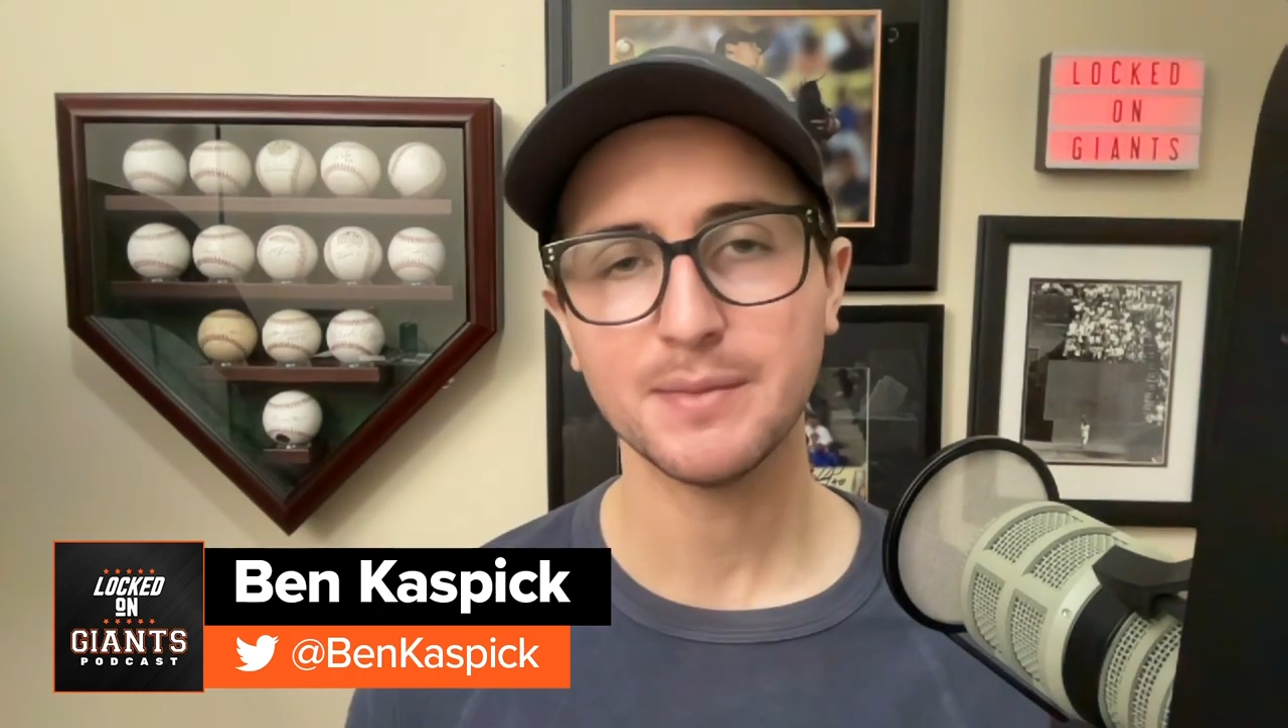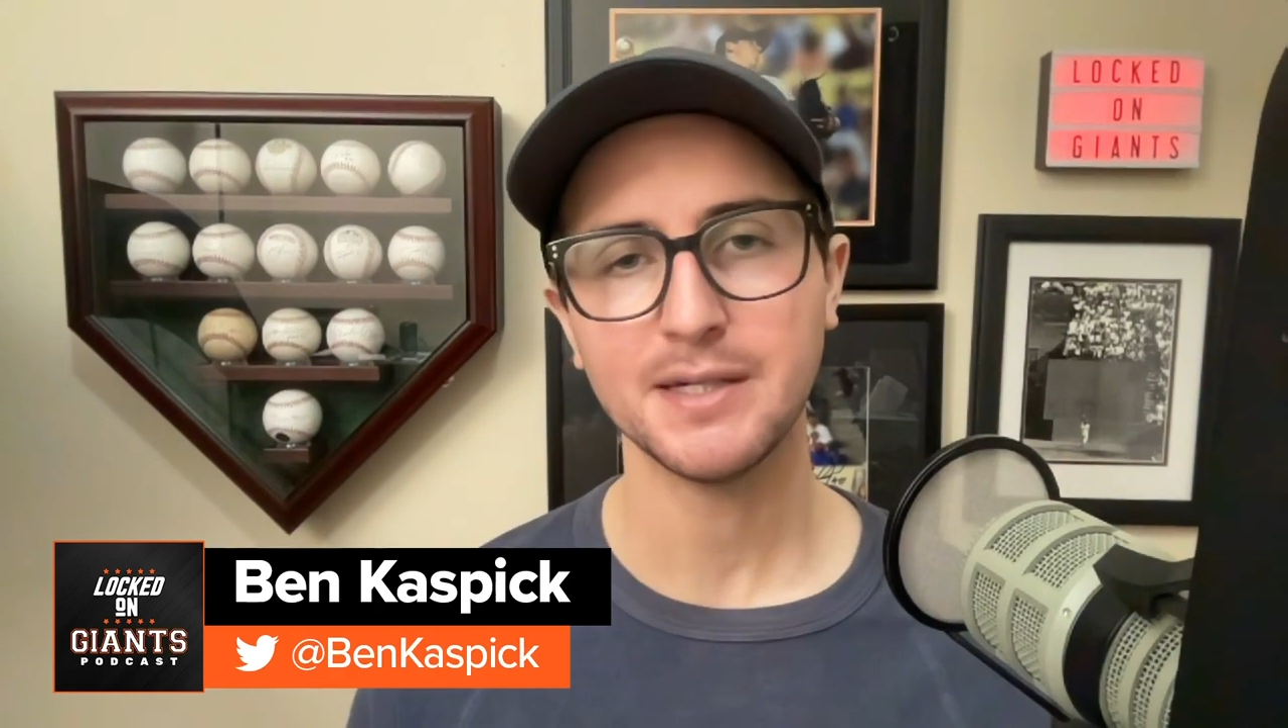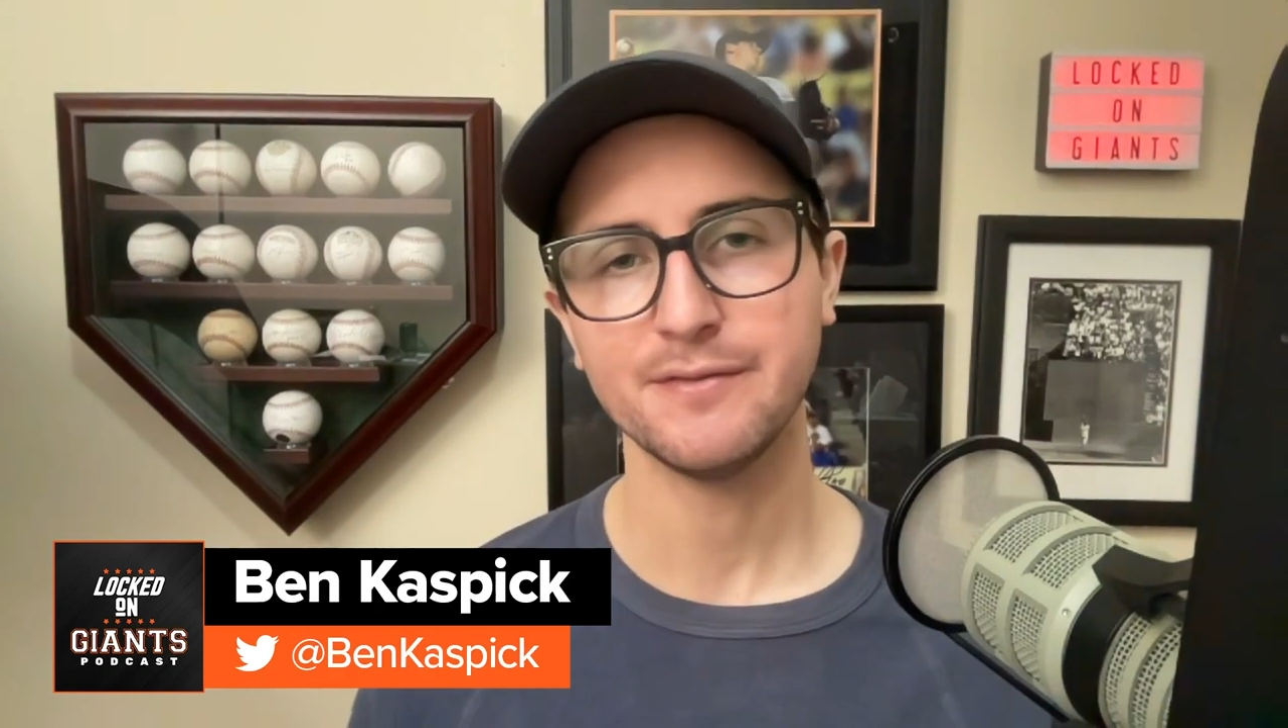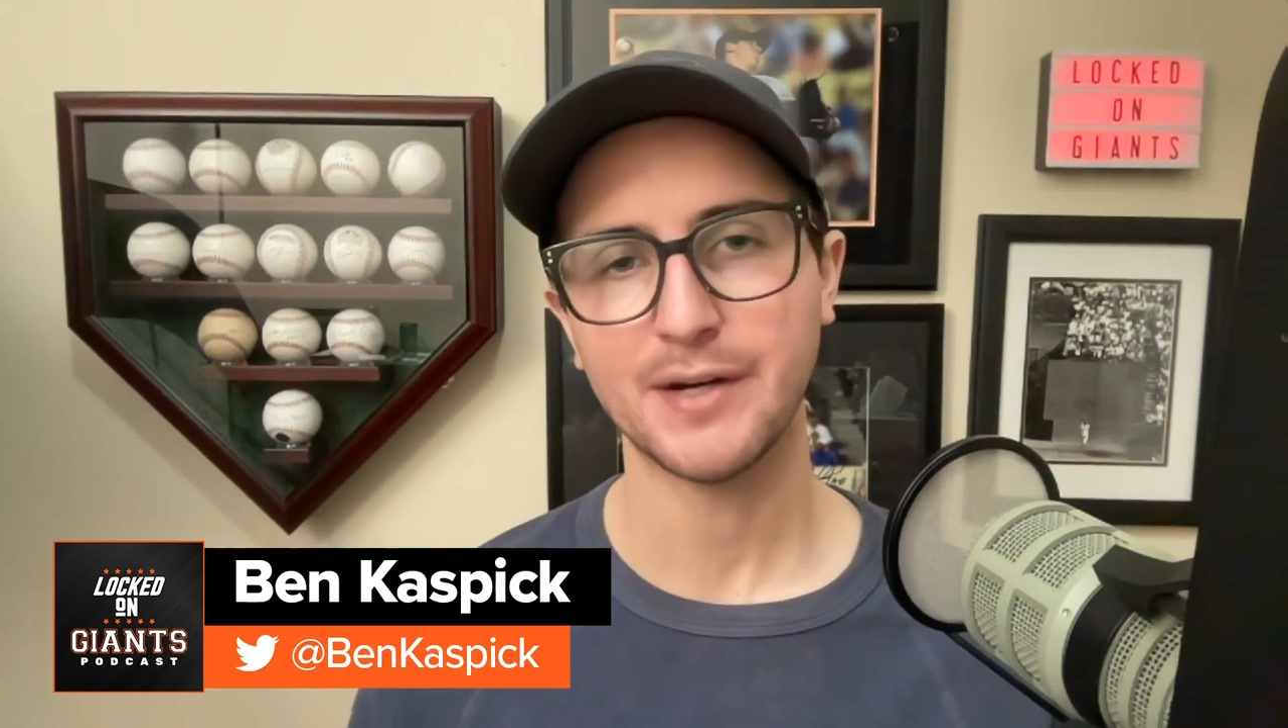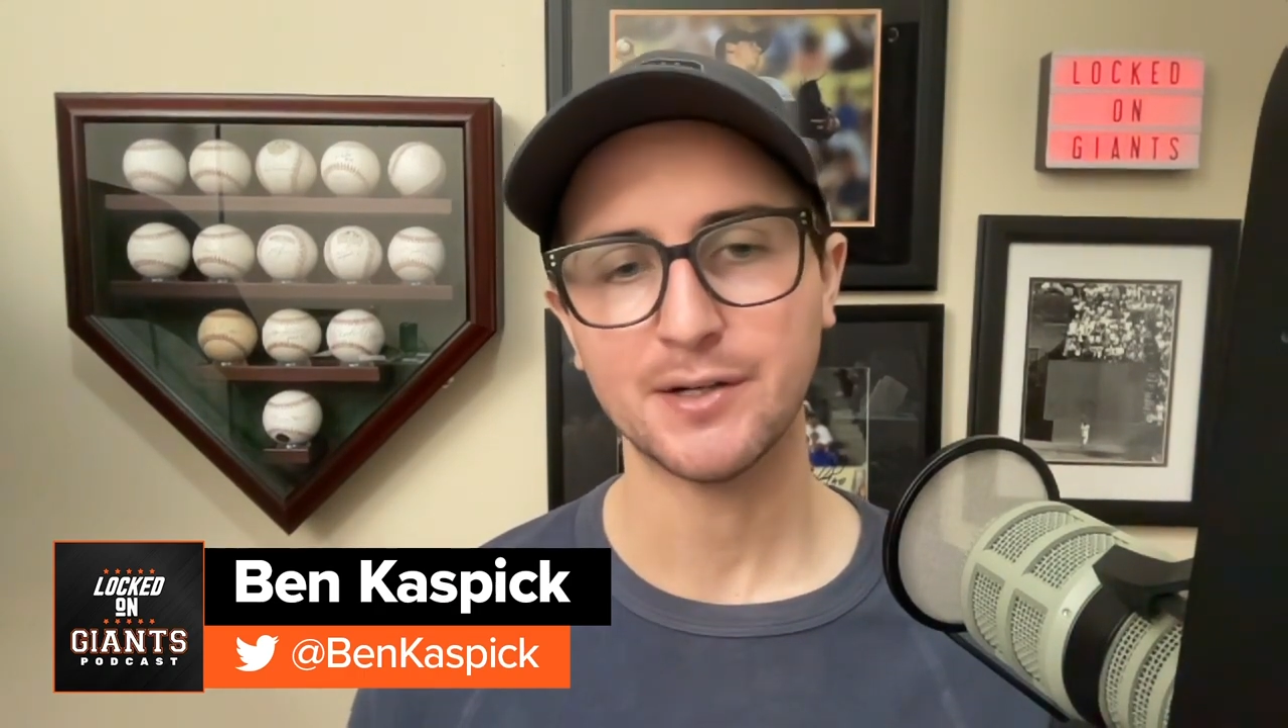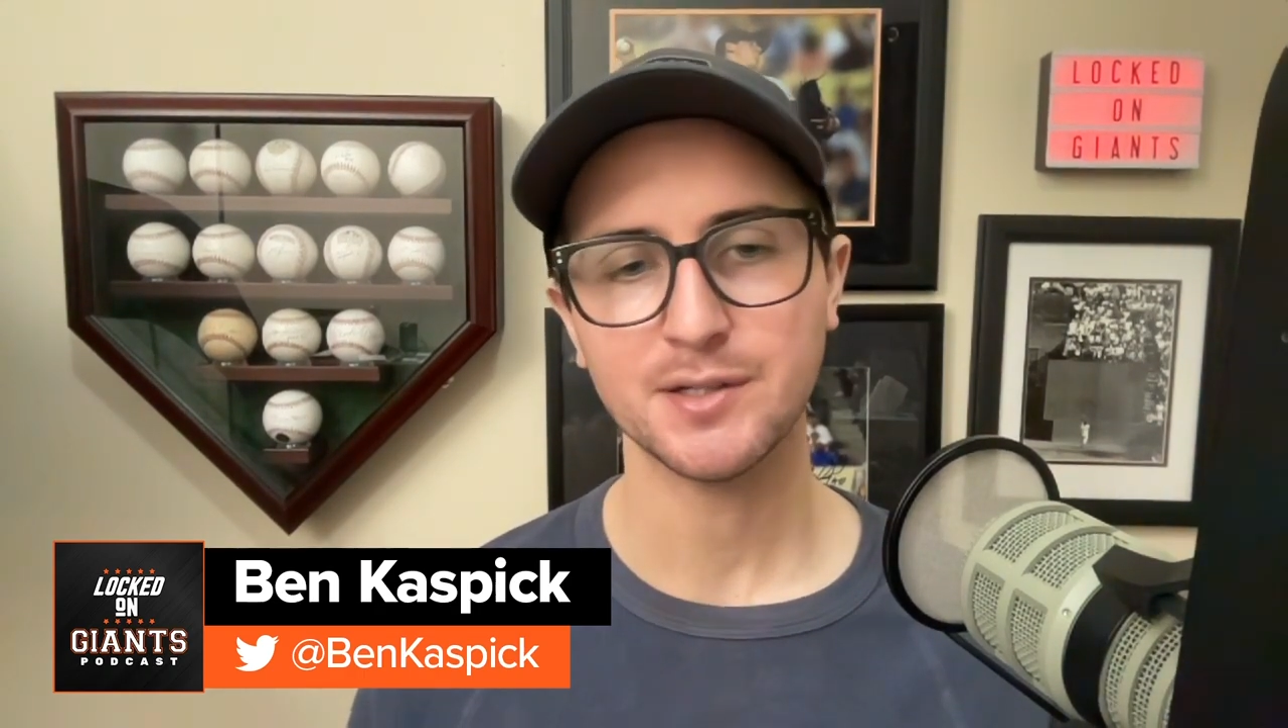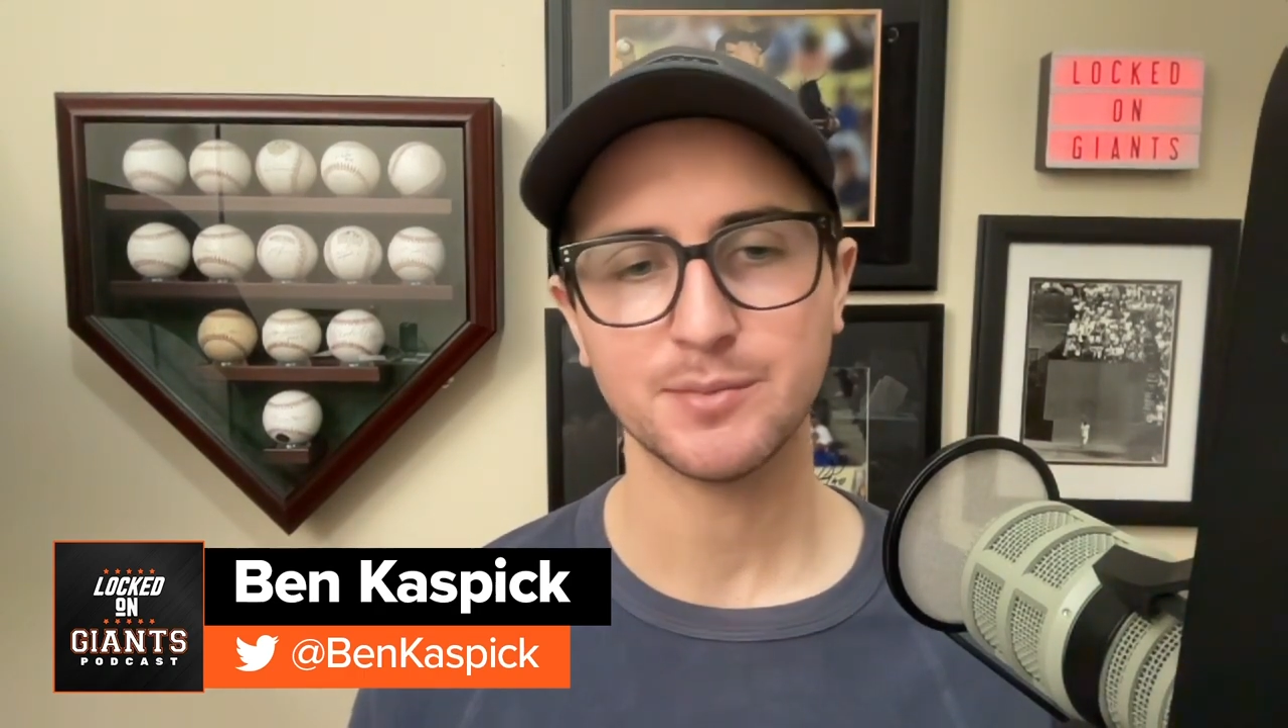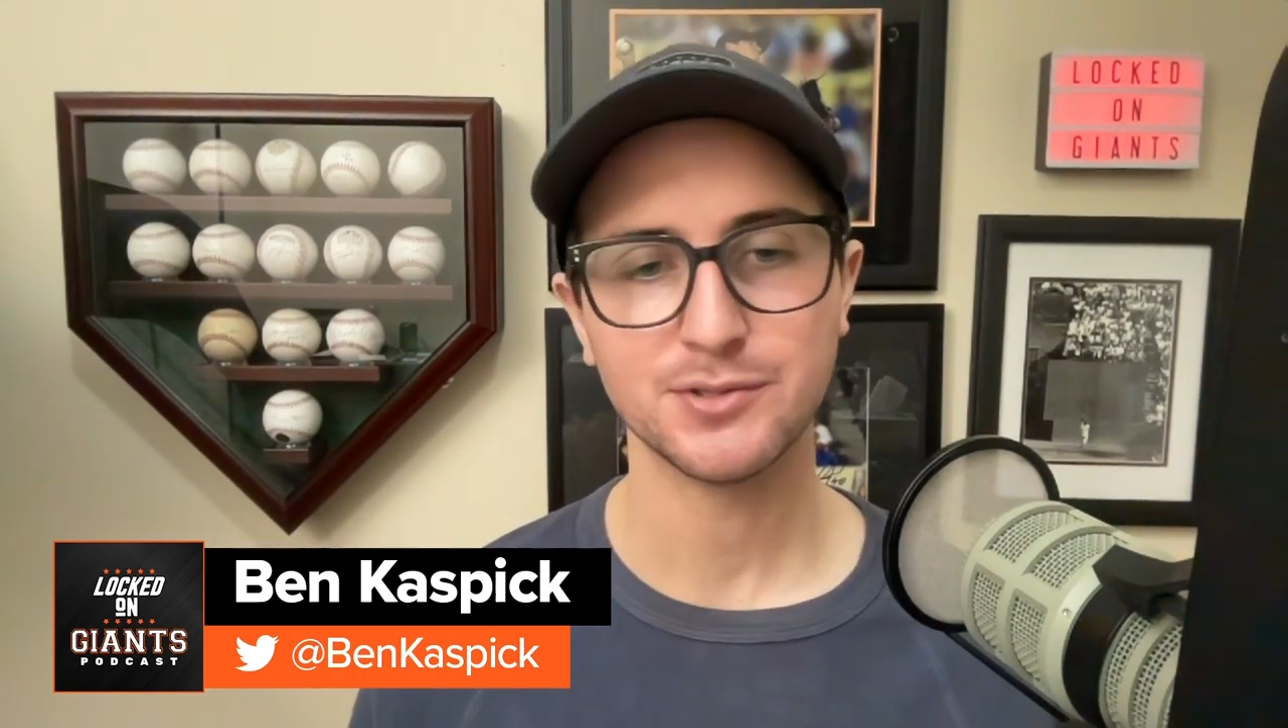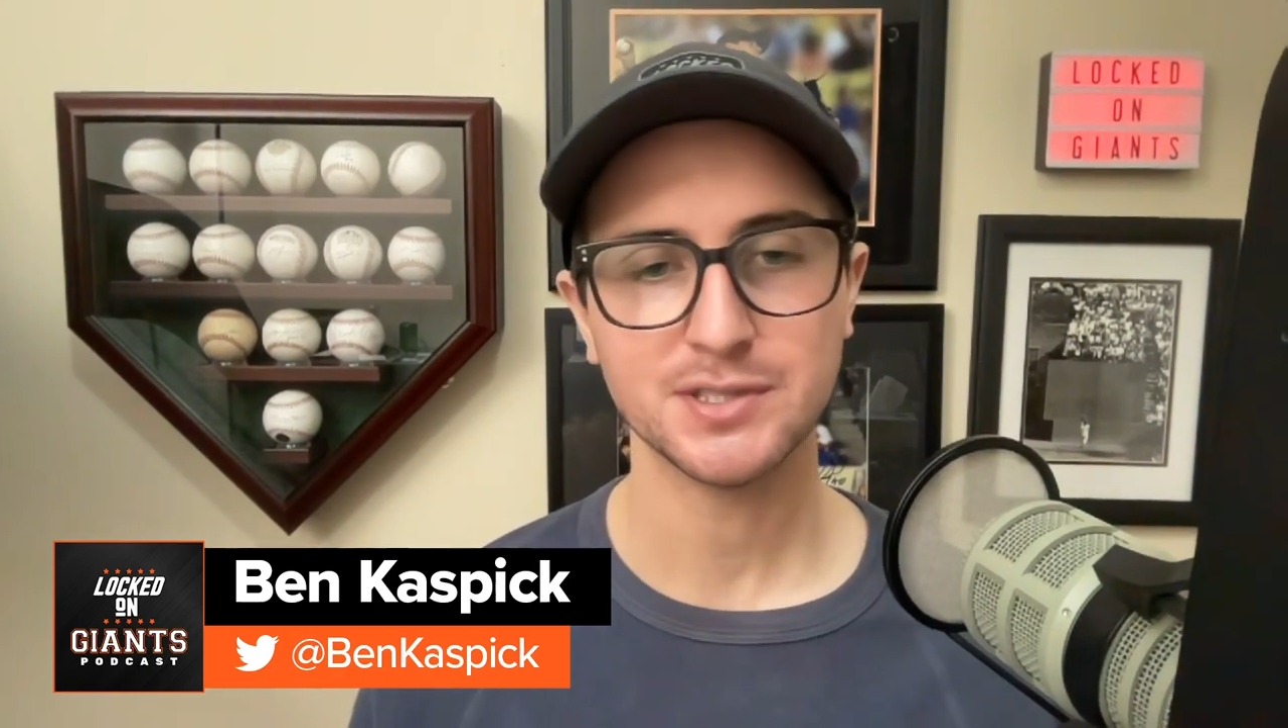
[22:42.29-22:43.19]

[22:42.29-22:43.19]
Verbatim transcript: invaluable